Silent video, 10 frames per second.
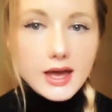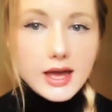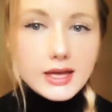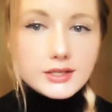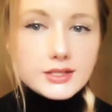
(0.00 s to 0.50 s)

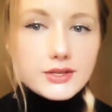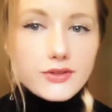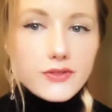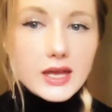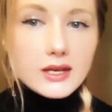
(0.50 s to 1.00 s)
and
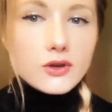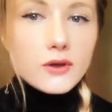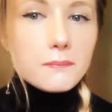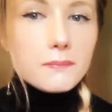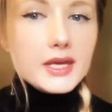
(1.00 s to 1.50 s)
then
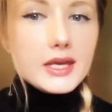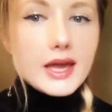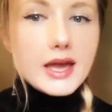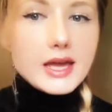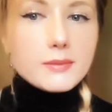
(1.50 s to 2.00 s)
not being
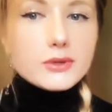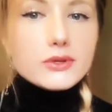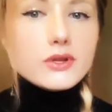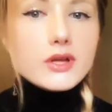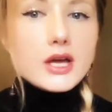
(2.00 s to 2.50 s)

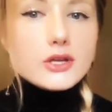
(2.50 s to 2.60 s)
able